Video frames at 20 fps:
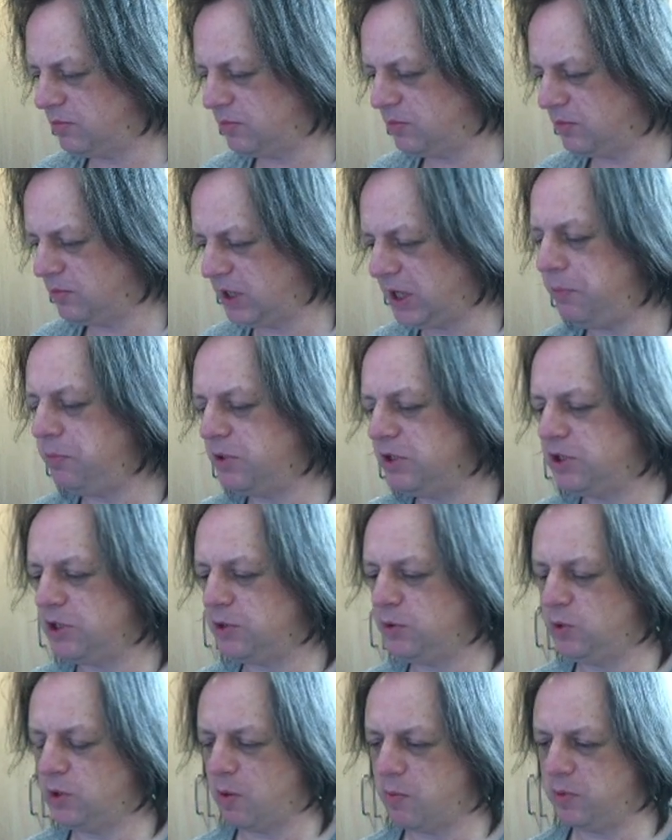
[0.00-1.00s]
keep the
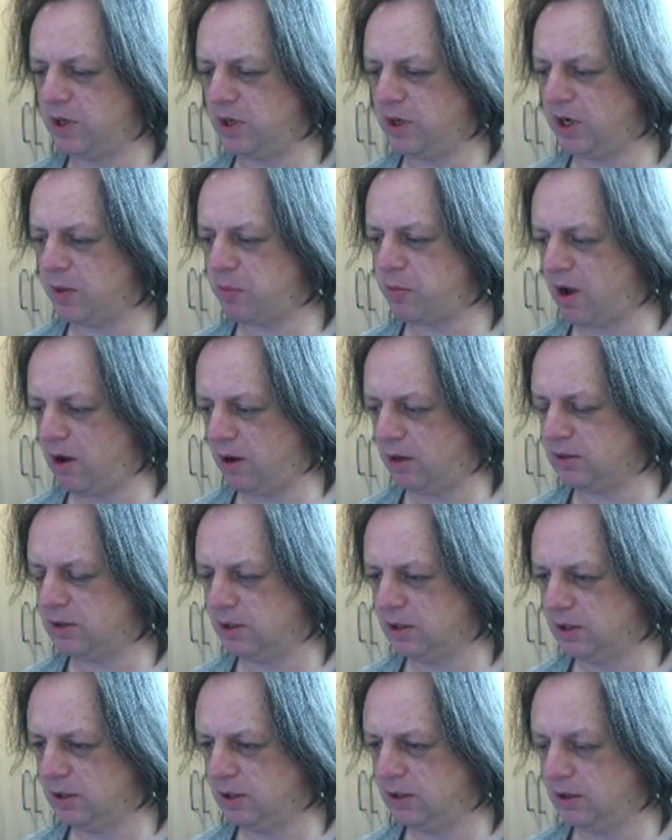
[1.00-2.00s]
two completely apart.
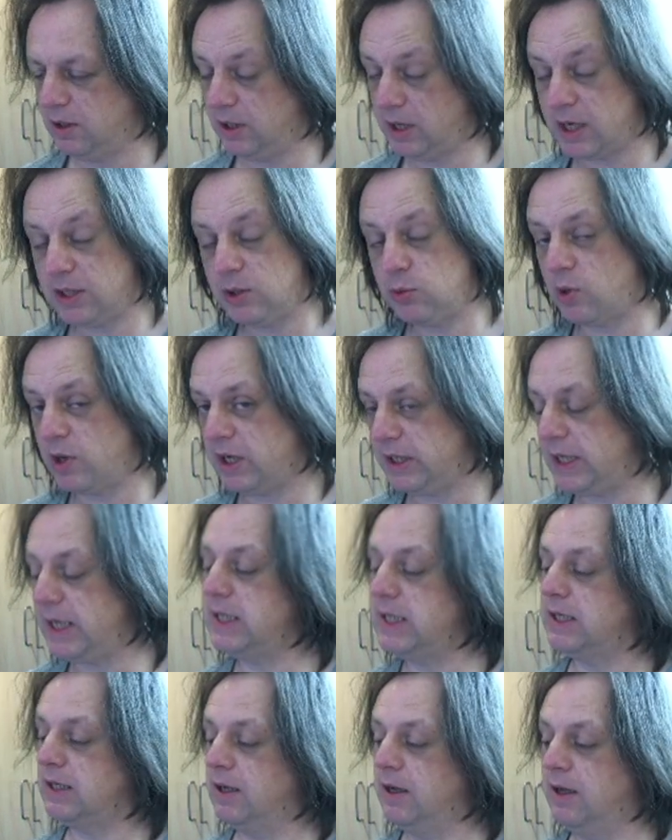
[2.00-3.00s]
And that's what I
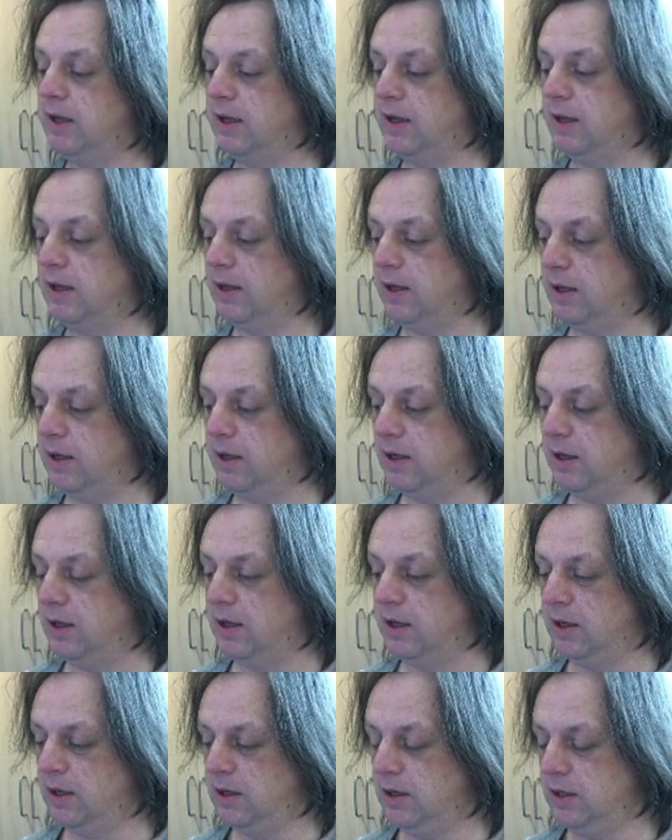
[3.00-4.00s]
did.
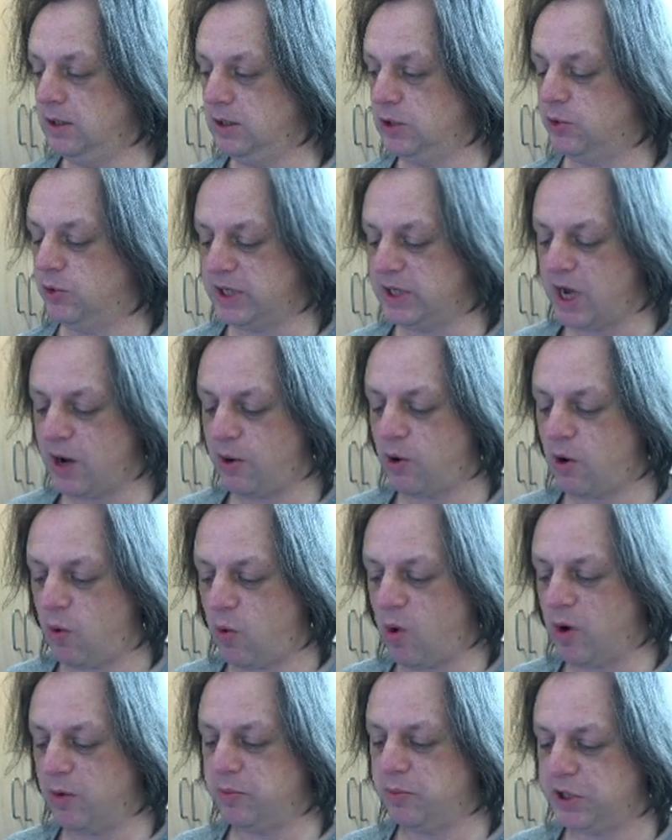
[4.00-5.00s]
So he's now got
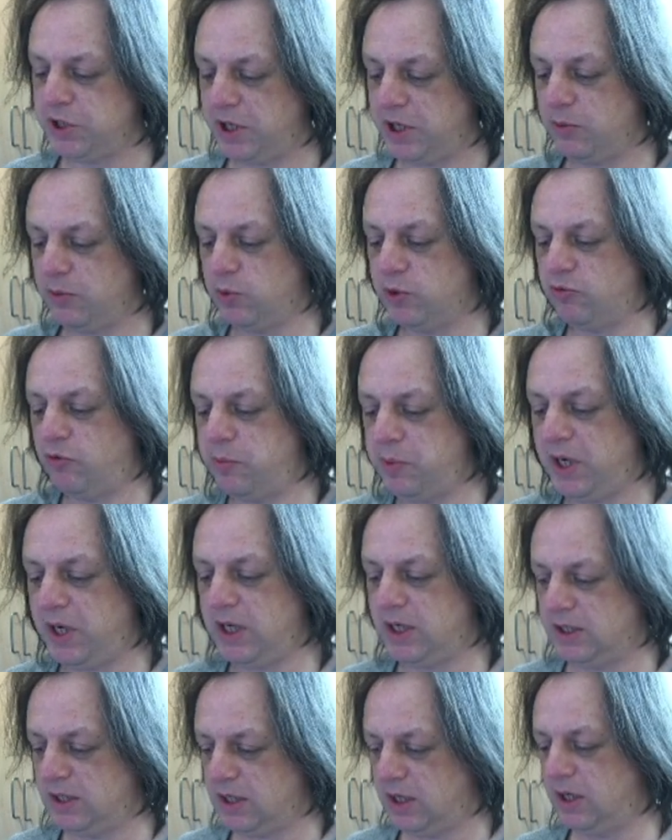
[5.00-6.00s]
one machine with
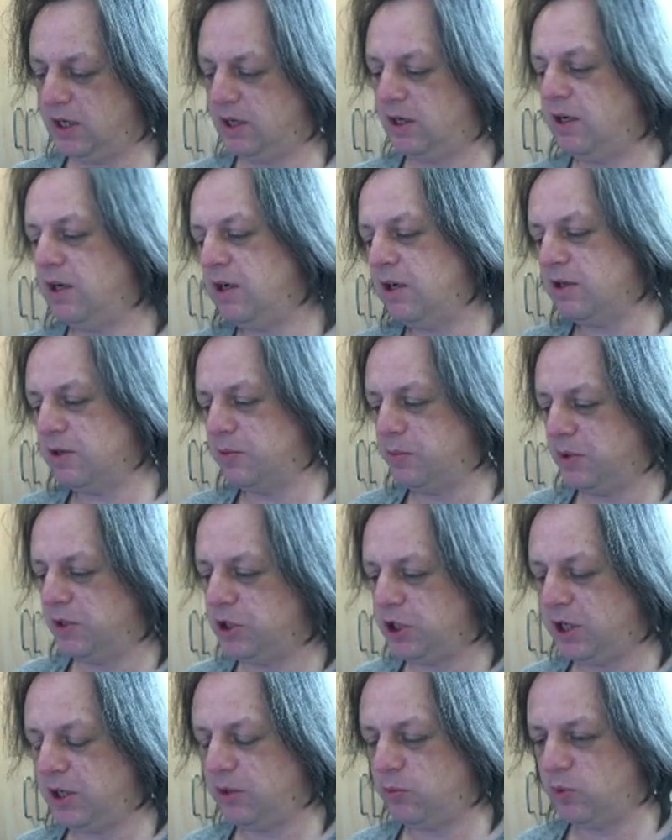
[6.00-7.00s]
Rapidus in it, another
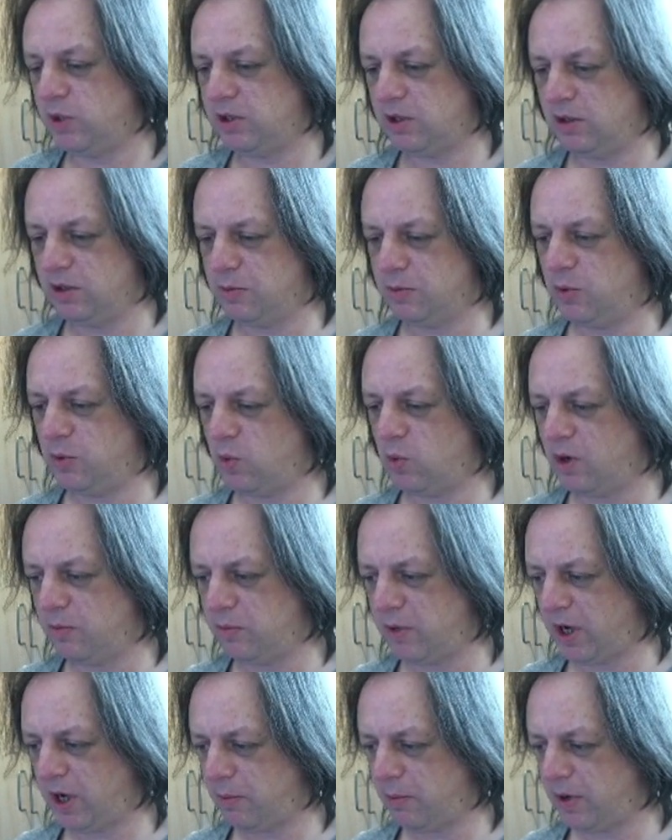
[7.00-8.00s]
machine with Ultimate 1
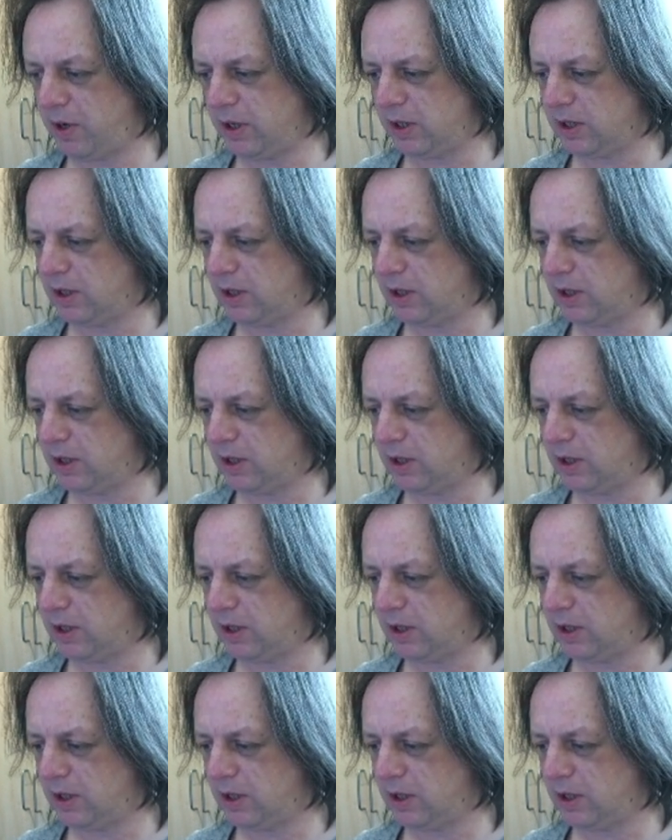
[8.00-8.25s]
Megabyte,